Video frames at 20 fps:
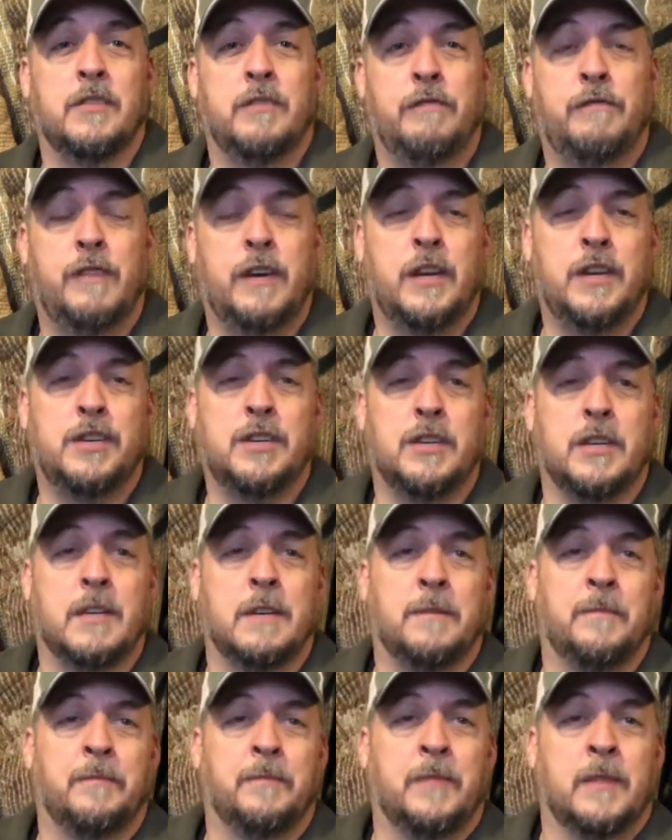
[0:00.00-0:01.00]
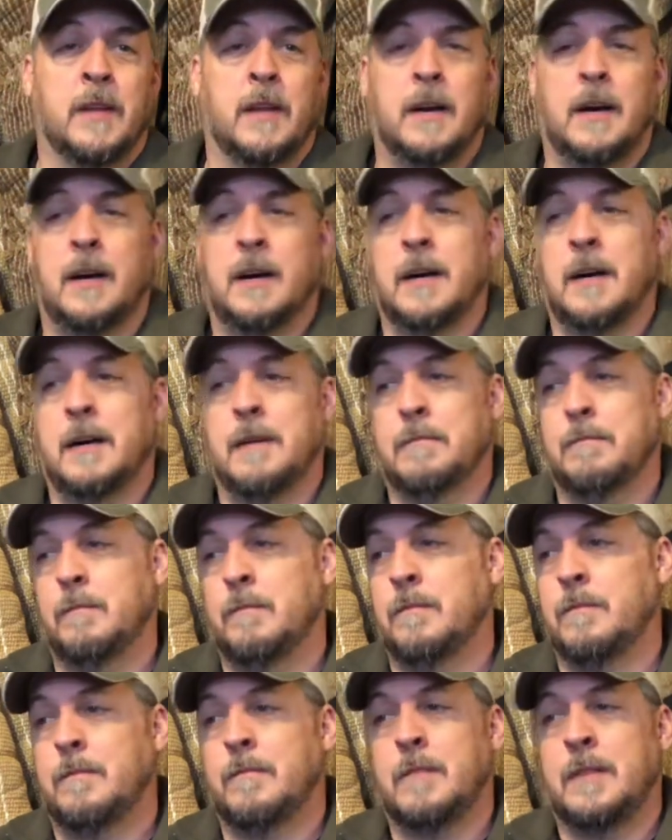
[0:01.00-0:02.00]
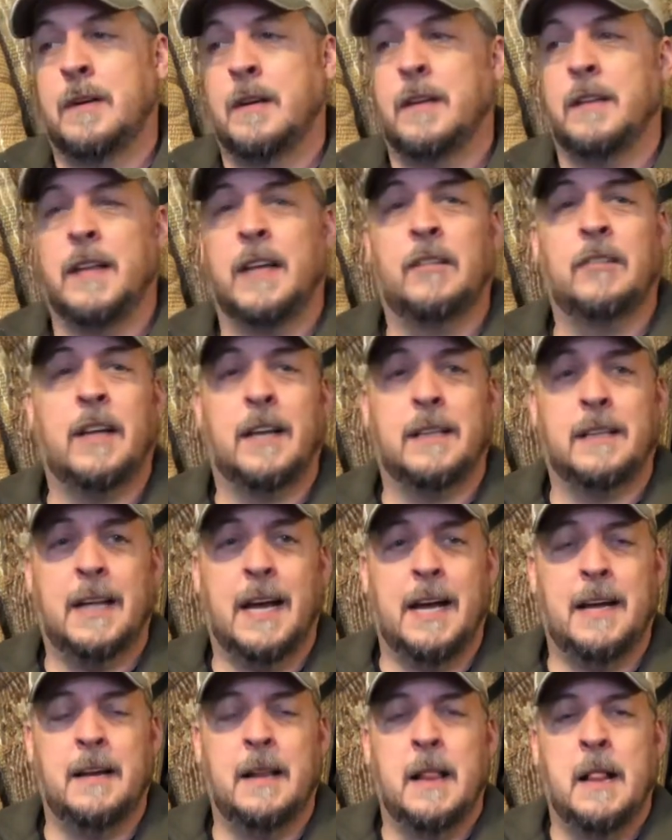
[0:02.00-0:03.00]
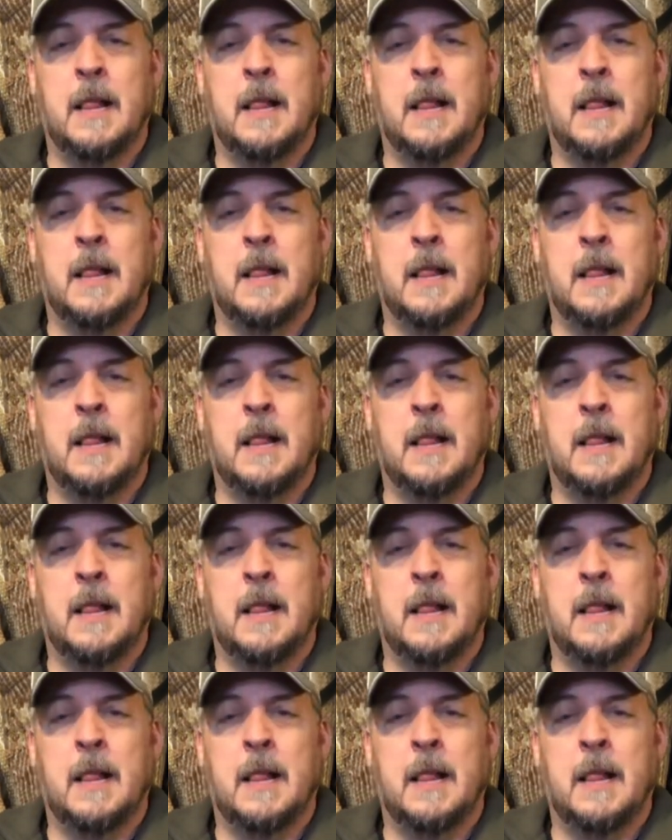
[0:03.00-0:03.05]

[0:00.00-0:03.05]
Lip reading: fish and things like that.